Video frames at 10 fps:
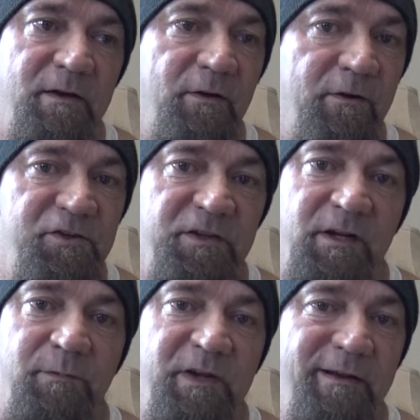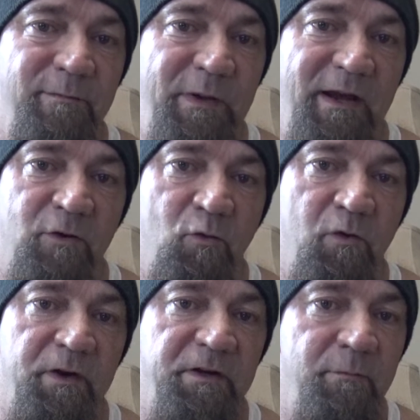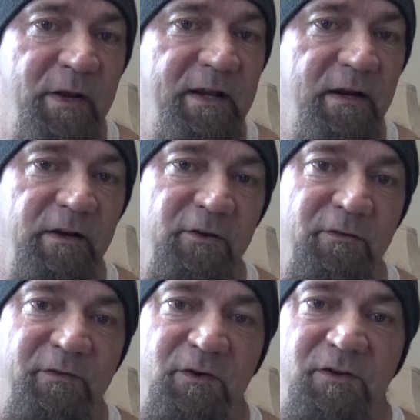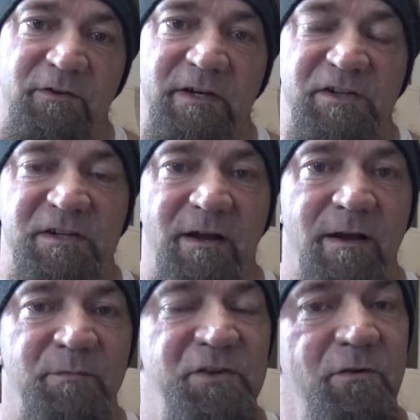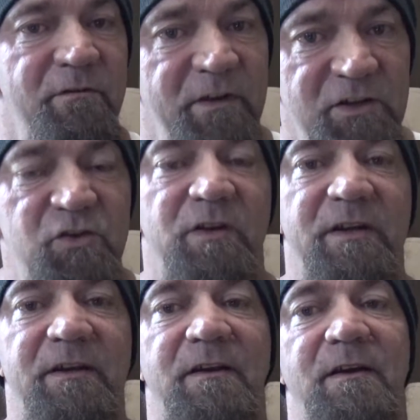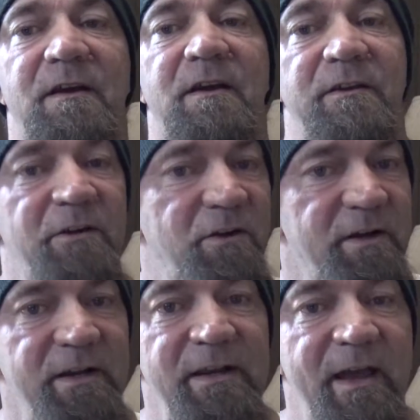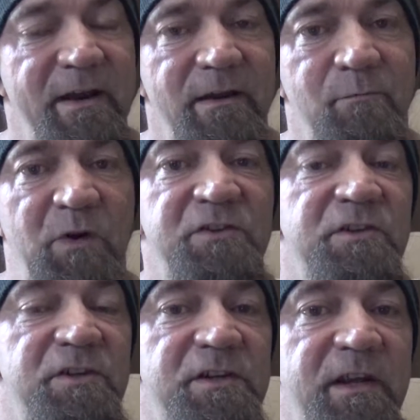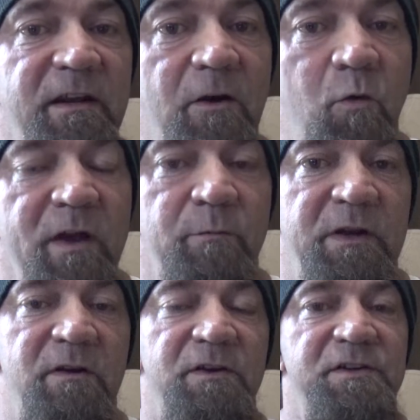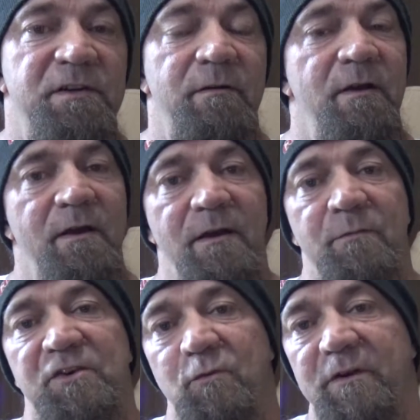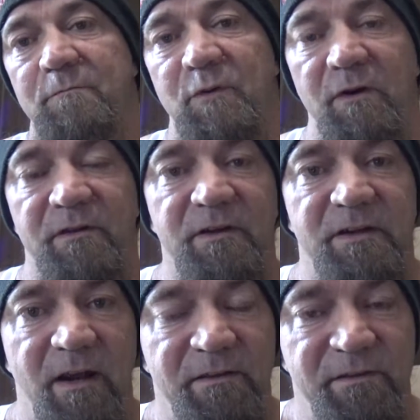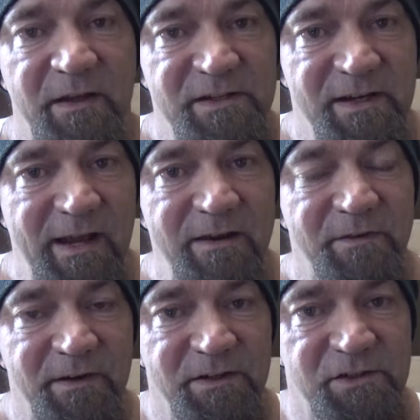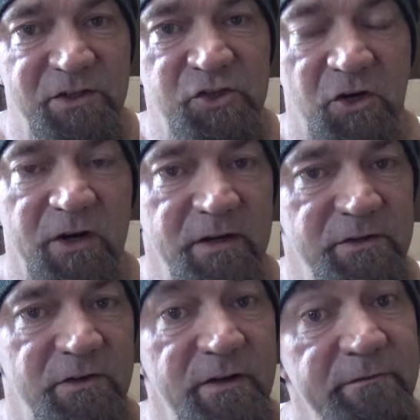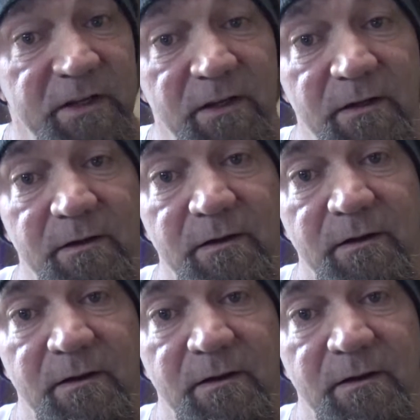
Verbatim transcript: as long as you keep getting back on and you make it a little further each time till eventually you're gonna get it. But you just can't quit because between birth and death, that's life and it's the journey and you're living it.